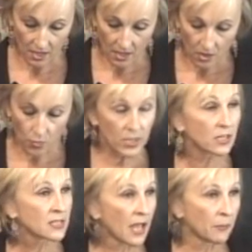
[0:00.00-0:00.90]
One
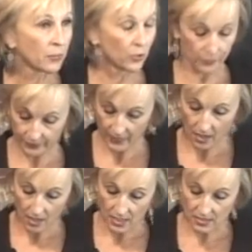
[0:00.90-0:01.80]
example,
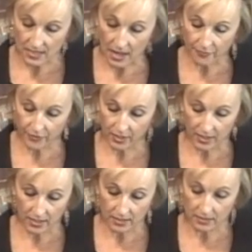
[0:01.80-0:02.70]
his
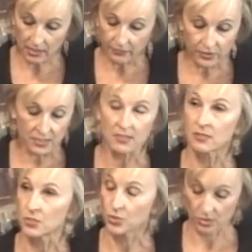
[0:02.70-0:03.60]
Africa Governance
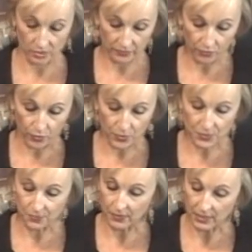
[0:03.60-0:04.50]
Initiative works
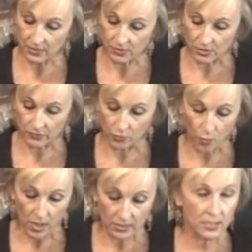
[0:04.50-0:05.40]
with leaders of
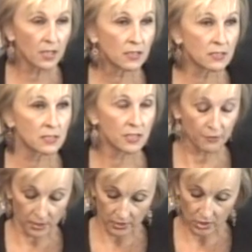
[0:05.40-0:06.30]
Rwanda,
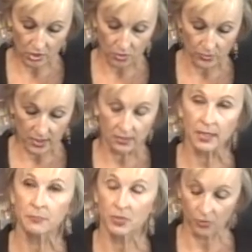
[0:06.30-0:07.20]
Sierra Leone, and
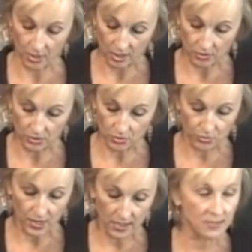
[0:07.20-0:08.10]
Liberia to
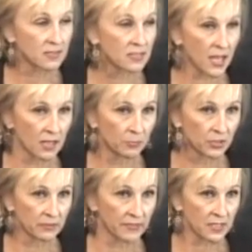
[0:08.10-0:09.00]
attract sustainable
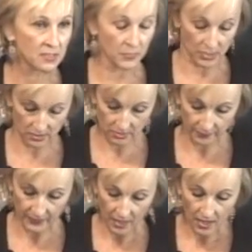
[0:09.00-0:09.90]
investment.
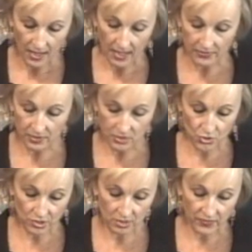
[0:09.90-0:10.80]
And the
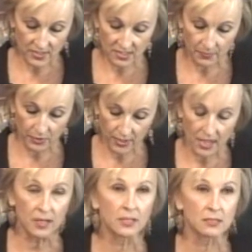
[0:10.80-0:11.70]
initiative he's
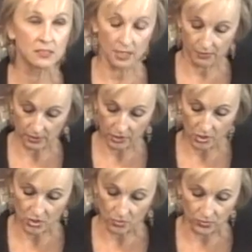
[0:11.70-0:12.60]
spearheading in Sierra
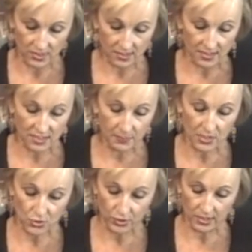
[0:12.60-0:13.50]
Leone,
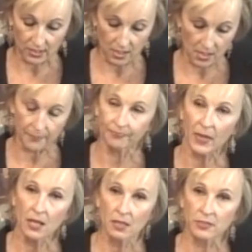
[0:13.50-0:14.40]
especially
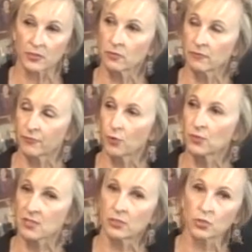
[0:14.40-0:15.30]

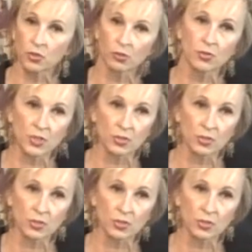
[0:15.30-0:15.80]
focused on encouraging